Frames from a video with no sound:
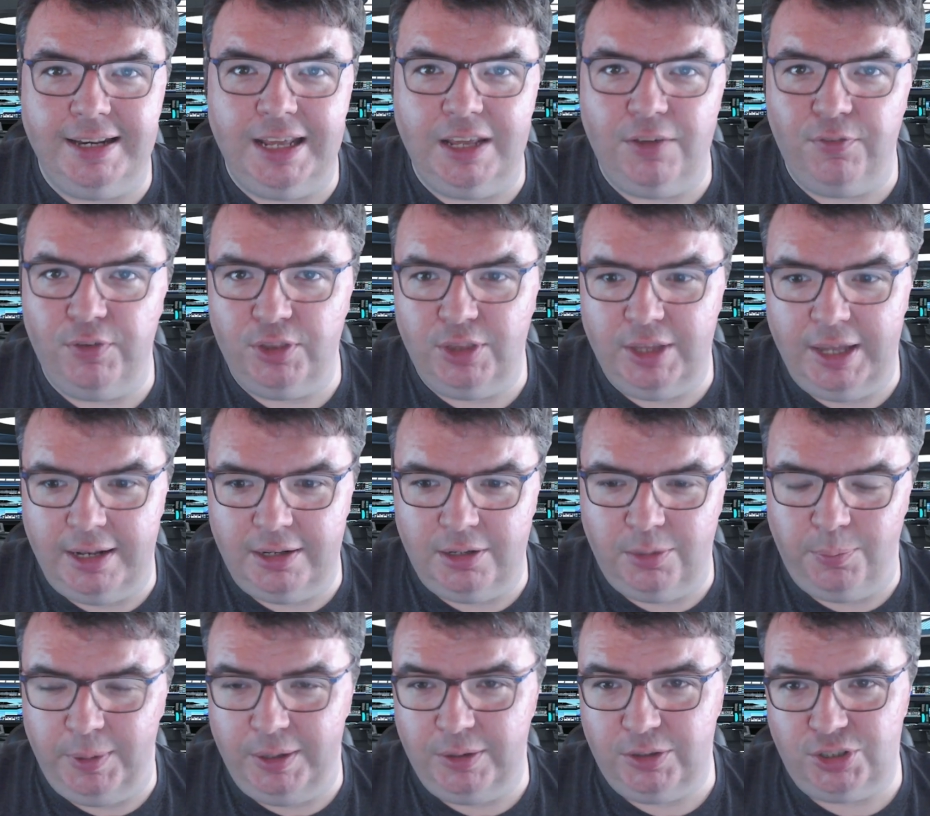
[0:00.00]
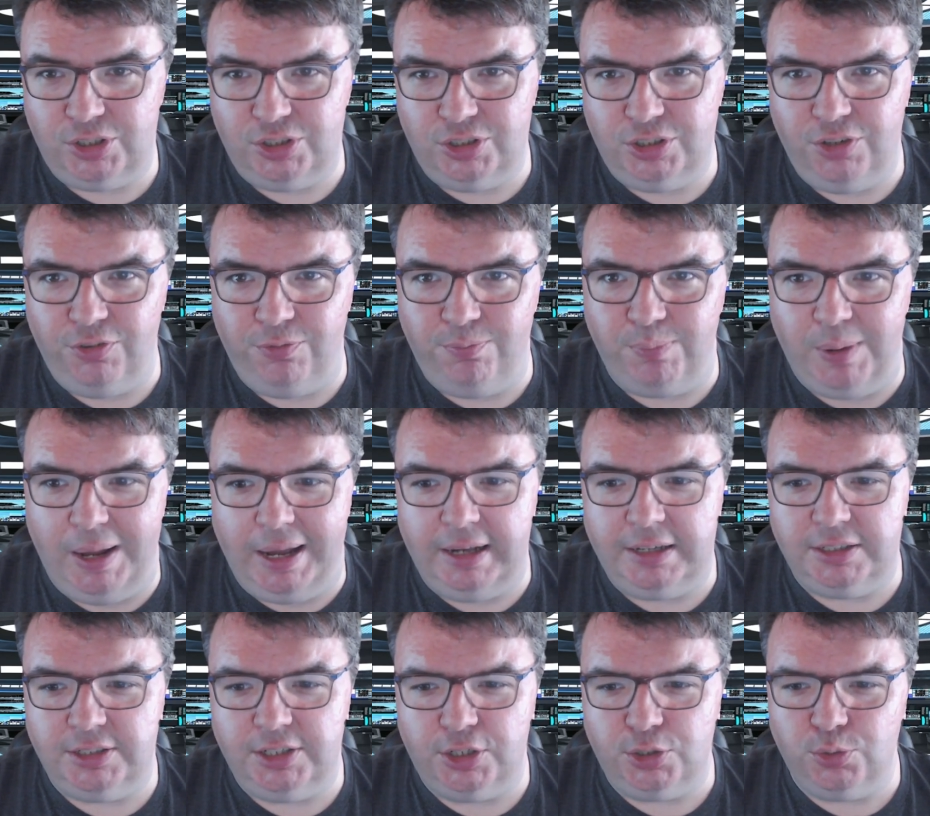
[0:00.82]
even then depictions of
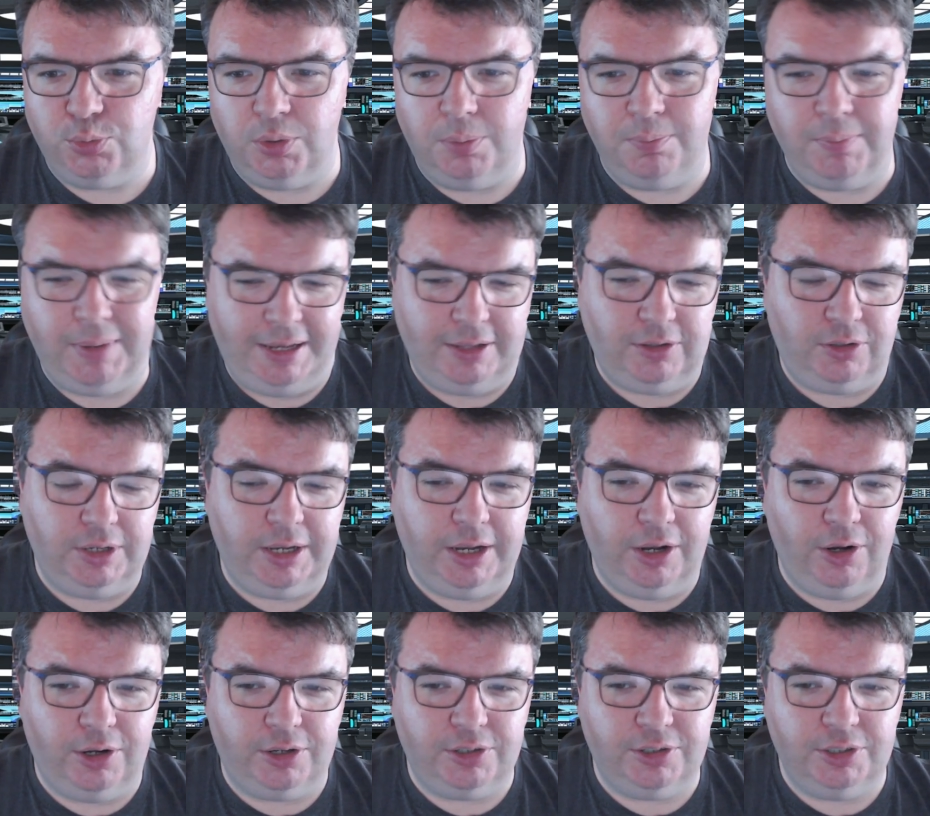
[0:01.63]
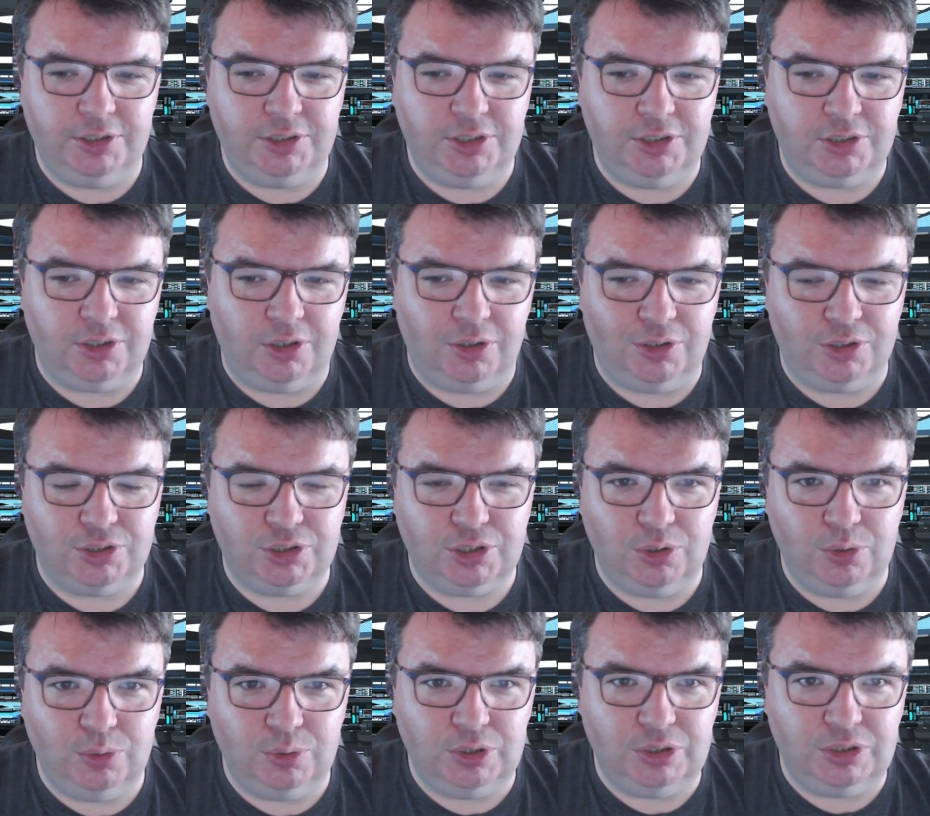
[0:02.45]
bisexual male characters is
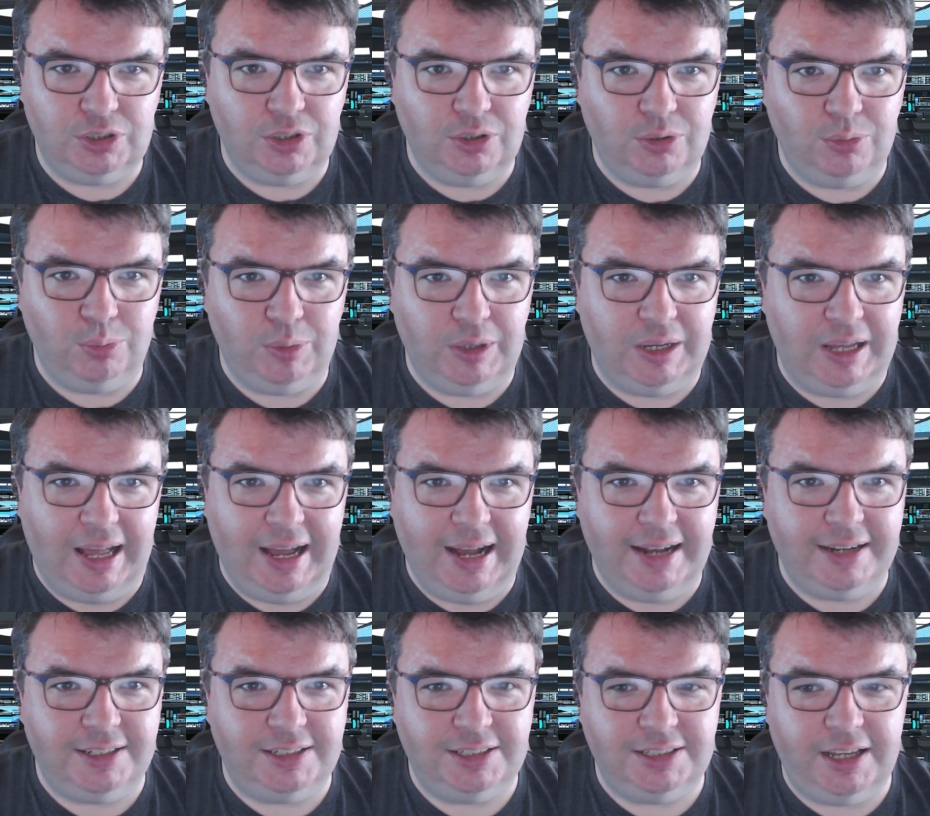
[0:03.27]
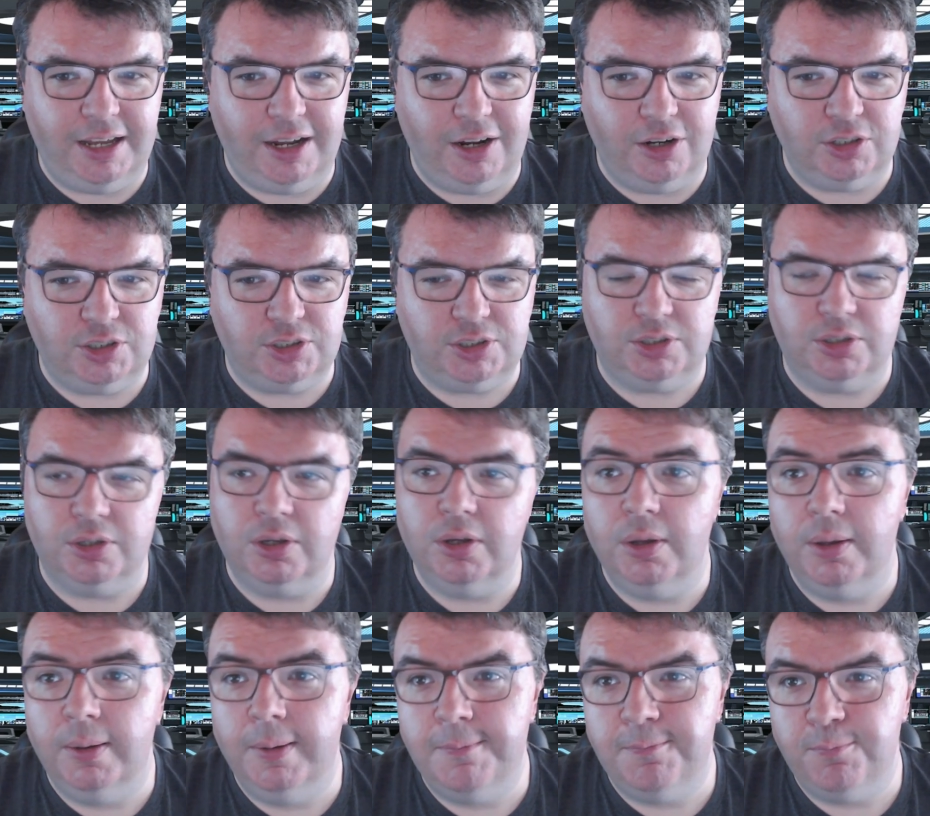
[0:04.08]
also still kind of scarce
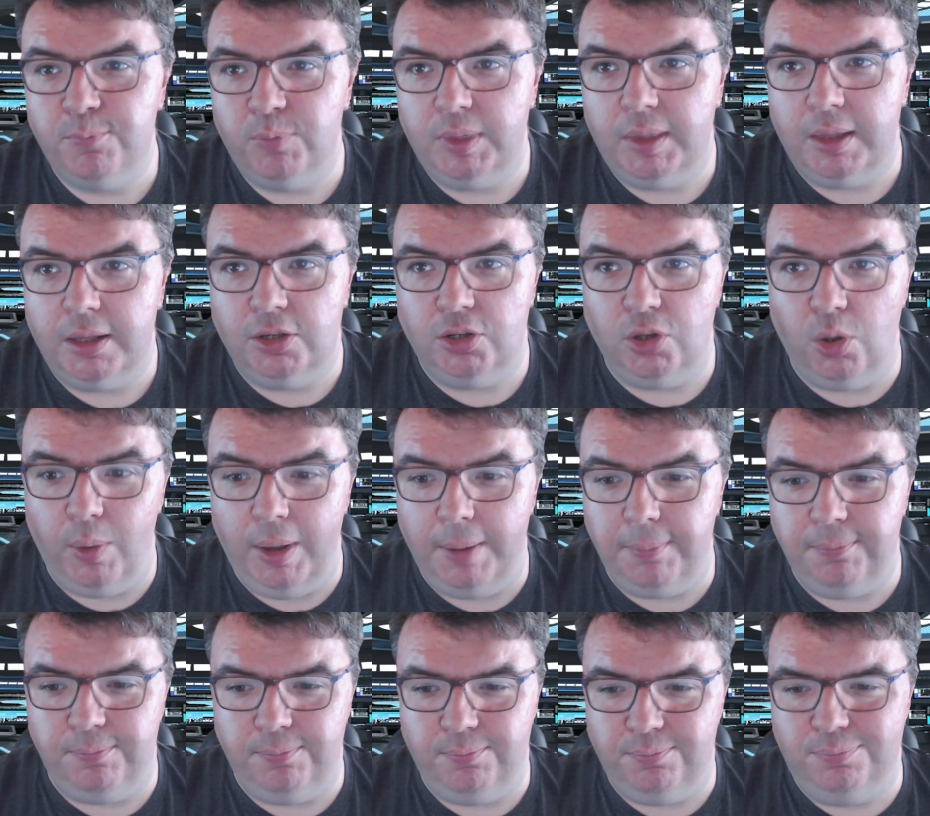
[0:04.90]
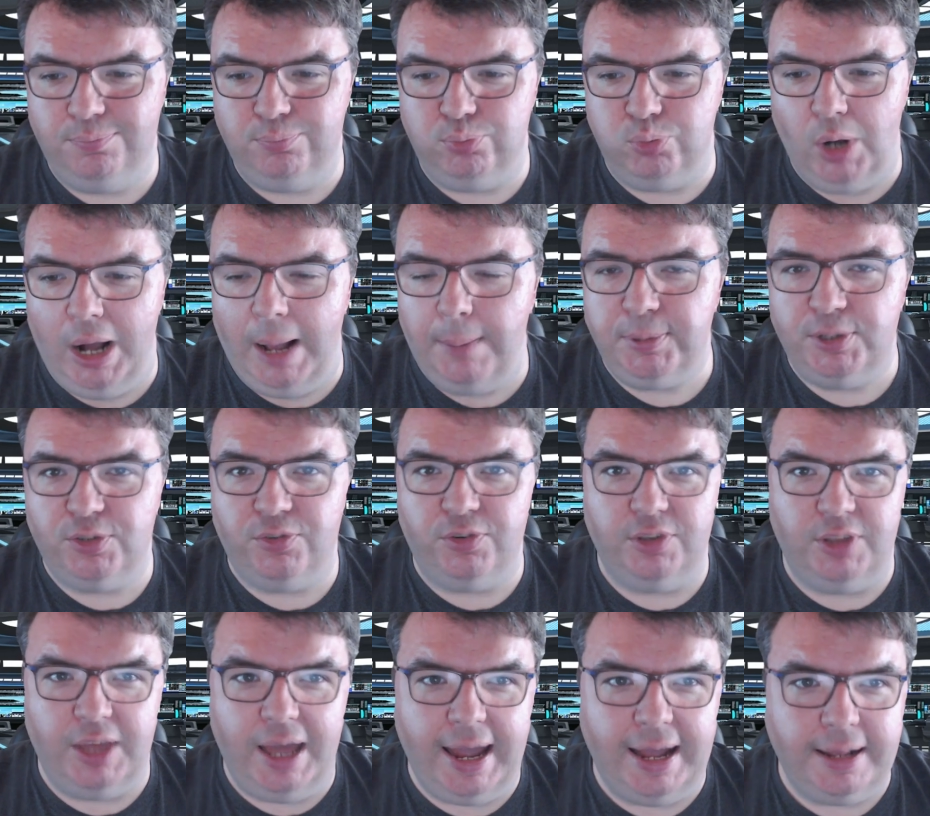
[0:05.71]
so hey, props
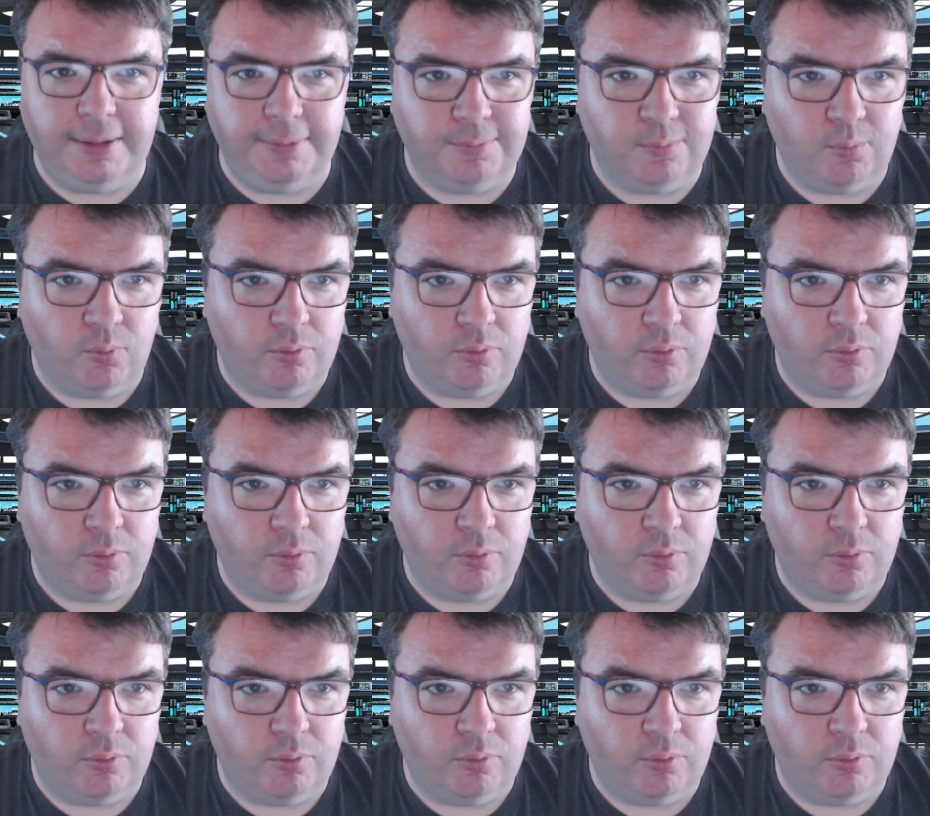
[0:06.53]
for that